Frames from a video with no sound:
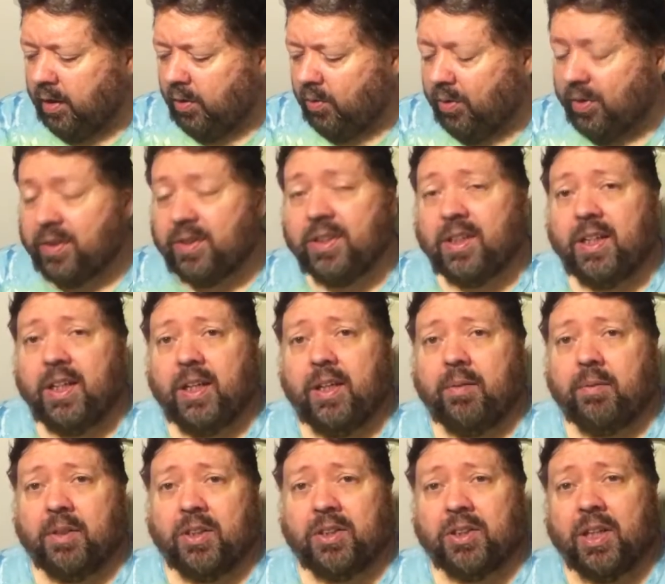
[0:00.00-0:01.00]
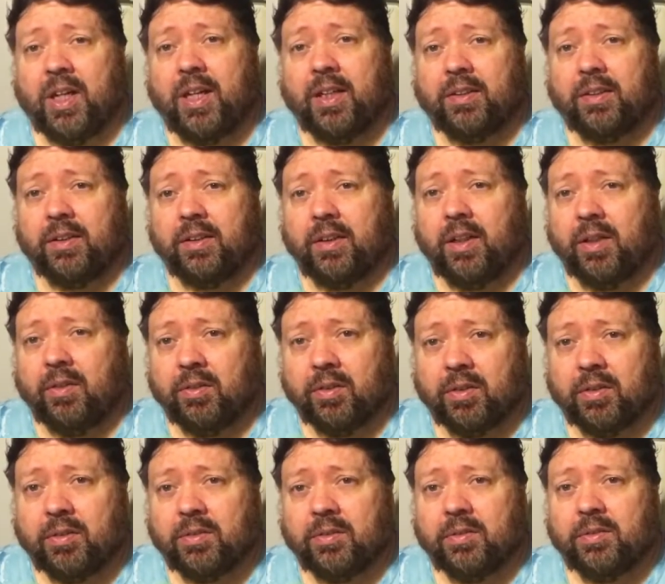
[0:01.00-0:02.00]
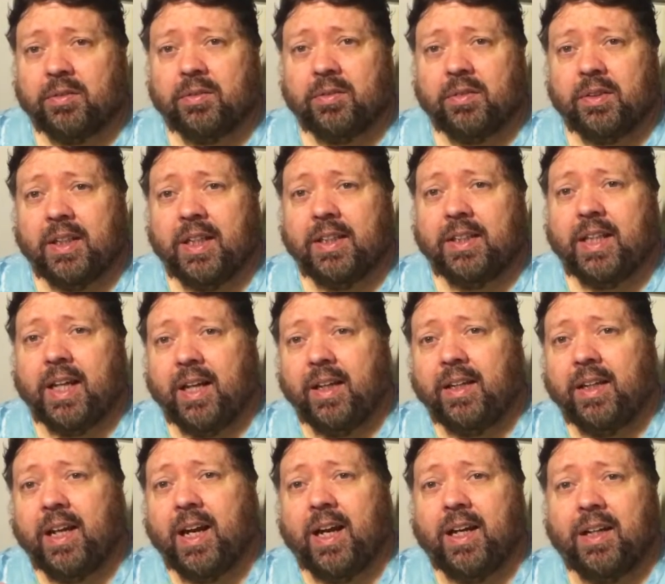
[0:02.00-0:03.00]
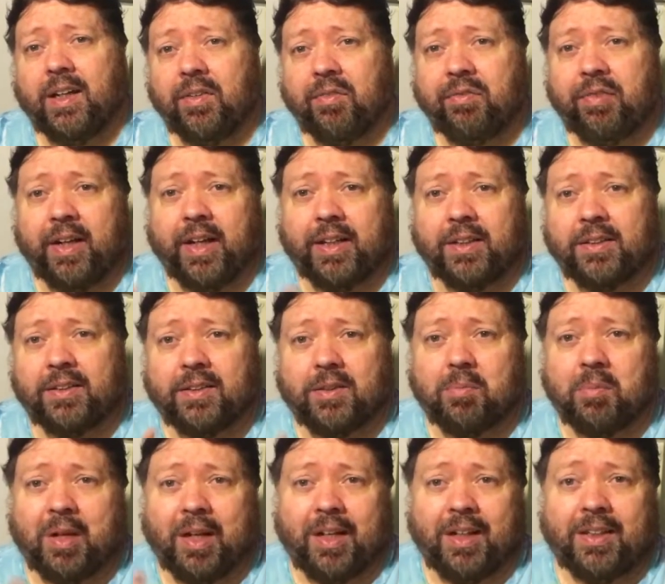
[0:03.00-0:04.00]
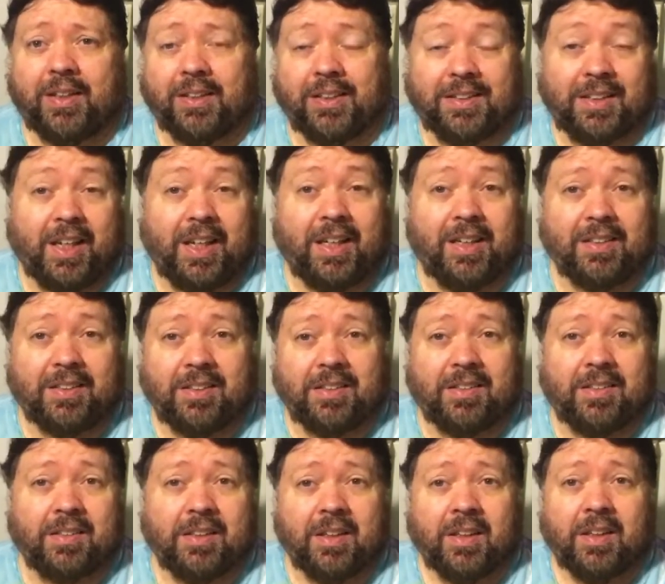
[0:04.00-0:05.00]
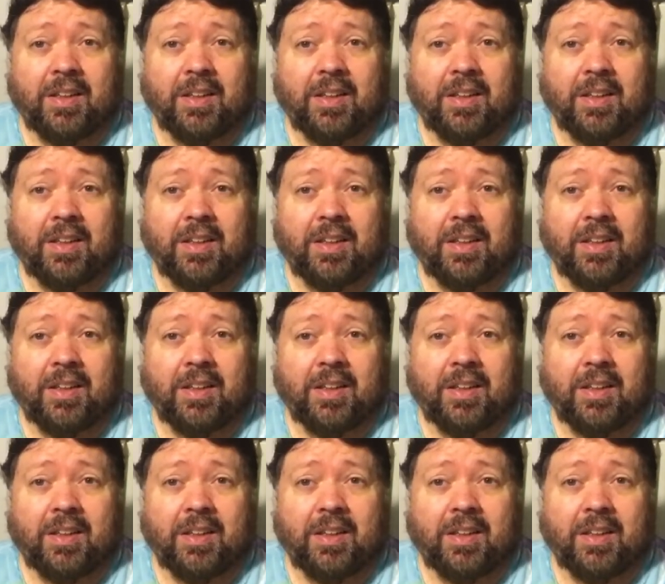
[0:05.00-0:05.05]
Once again, I'm a chocolate lover. Let that not affect my taste